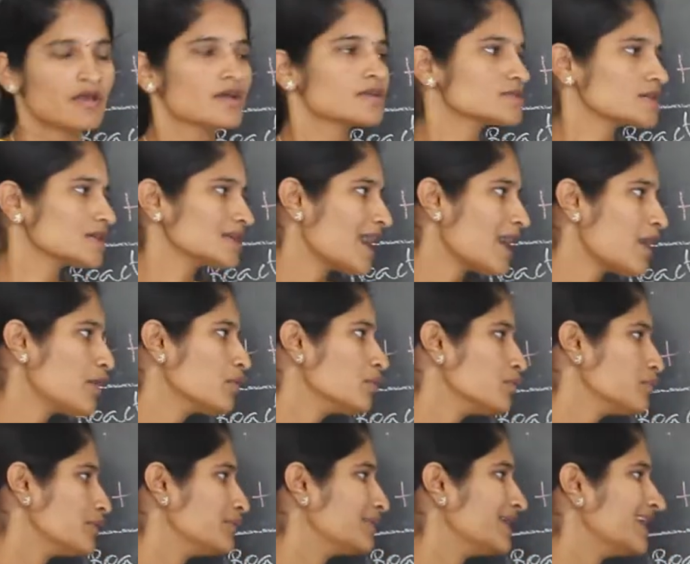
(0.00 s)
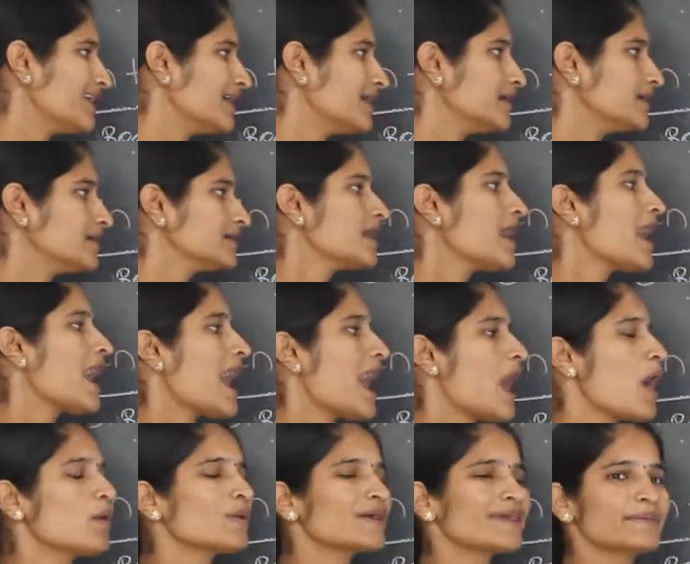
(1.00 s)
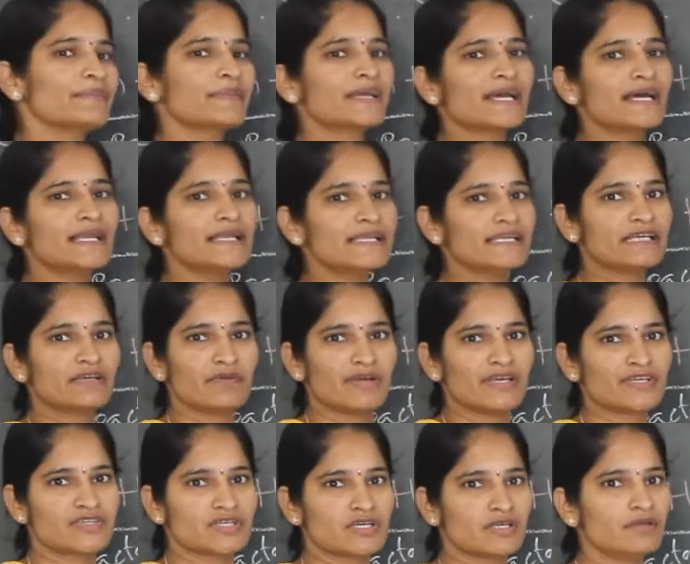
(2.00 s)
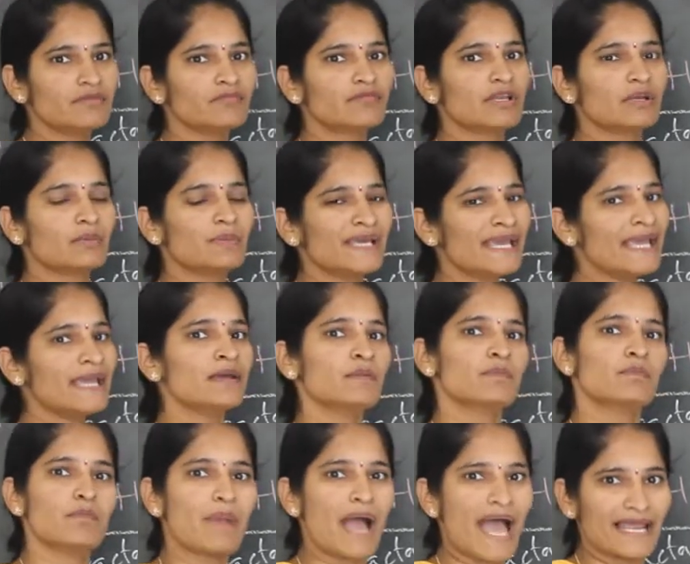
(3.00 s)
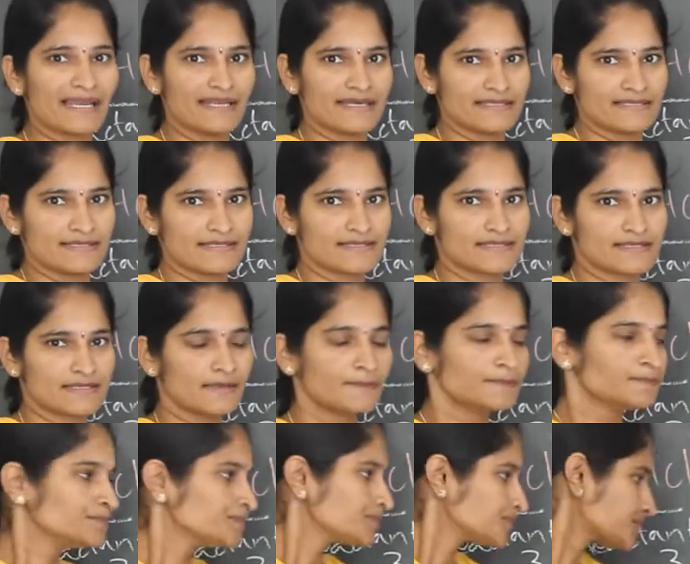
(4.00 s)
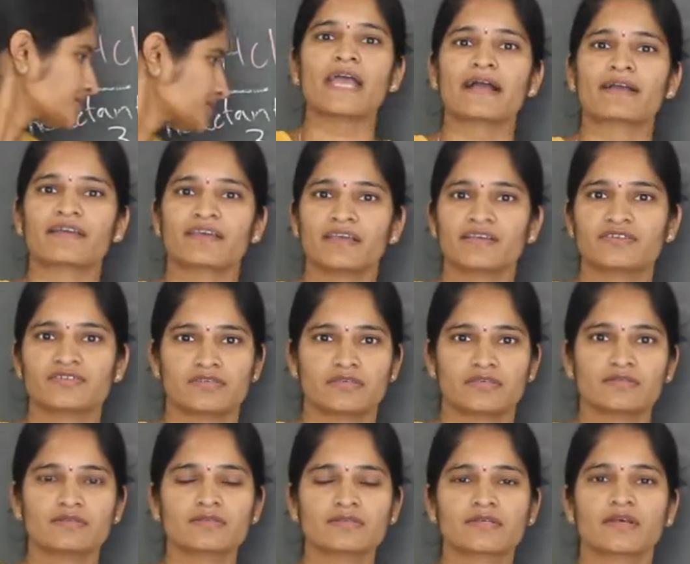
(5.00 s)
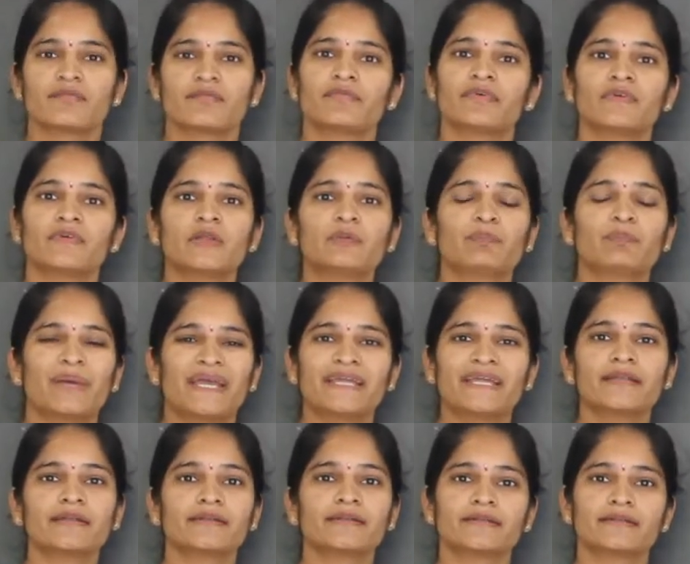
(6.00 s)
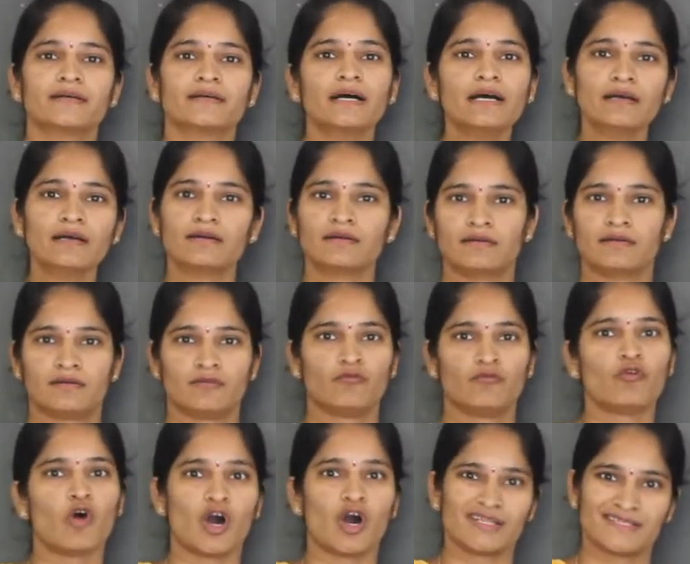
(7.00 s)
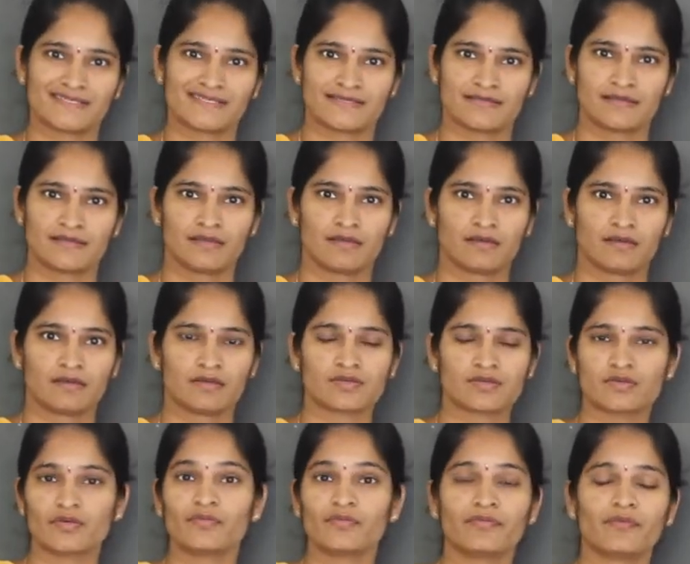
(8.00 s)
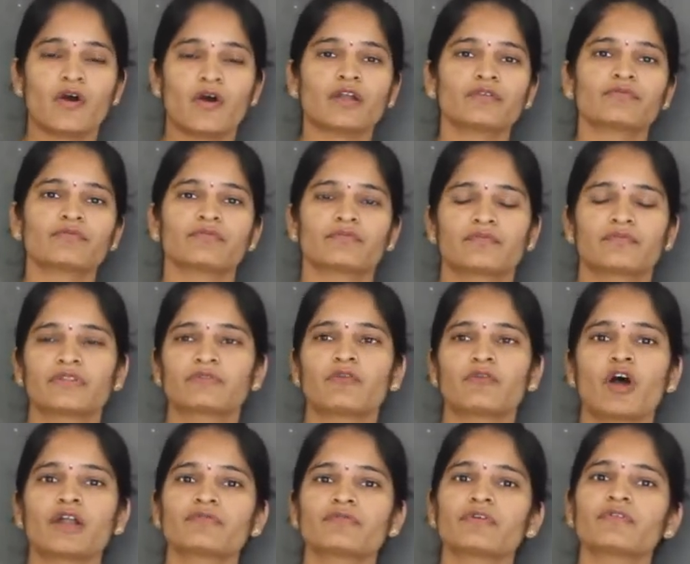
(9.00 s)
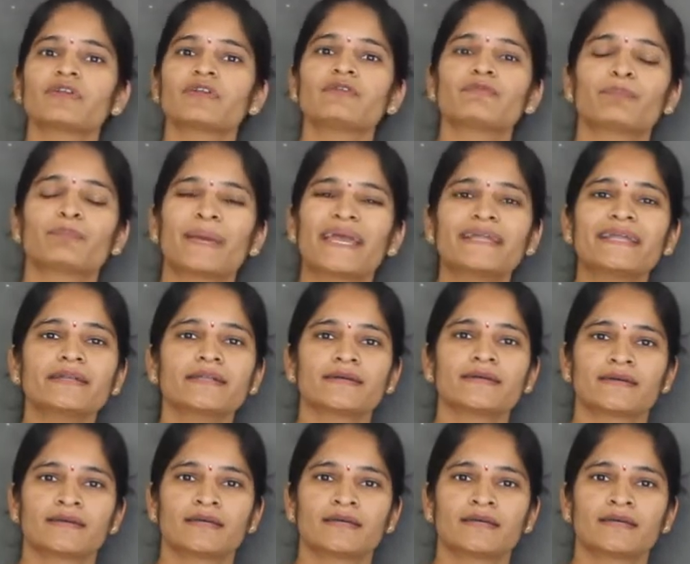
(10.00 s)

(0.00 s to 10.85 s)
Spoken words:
So now we will learn how chemical equation will be balanced. In occasions, we will paint the walls. So with what we will paint?